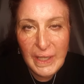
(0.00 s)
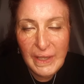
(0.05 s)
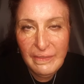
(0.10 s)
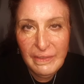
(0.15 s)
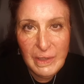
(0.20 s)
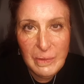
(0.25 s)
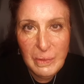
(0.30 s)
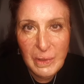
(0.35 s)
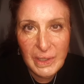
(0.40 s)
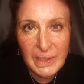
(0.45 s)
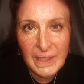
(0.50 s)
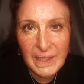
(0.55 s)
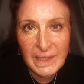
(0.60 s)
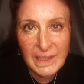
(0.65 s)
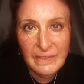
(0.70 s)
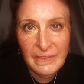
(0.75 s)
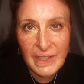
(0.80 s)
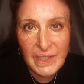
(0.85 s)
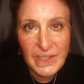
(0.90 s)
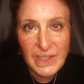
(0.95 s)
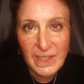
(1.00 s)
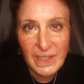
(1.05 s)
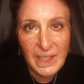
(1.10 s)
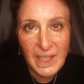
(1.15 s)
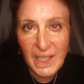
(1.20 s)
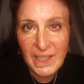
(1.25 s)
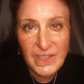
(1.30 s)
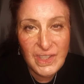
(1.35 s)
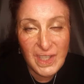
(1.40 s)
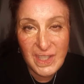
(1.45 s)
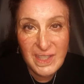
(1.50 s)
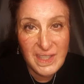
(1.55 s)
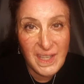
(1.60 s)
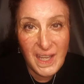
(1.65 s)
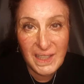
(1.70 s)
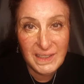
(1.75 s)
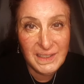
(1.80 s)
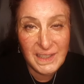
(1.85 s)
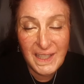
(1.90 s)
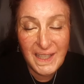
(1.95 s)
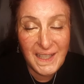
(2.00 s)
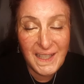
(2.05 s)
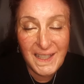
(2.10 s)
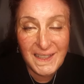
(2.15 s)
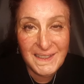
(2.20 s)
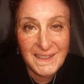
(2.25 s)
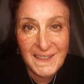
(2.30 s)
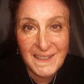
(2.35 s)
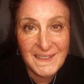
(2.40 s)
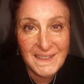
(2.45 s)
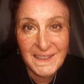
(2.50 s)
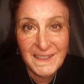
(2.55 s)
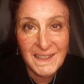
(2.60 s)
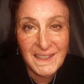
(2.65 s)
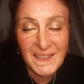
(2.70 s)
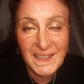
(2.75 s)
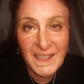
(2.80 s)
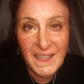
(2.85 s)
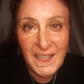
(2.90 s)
everyone individually, I wasn't in the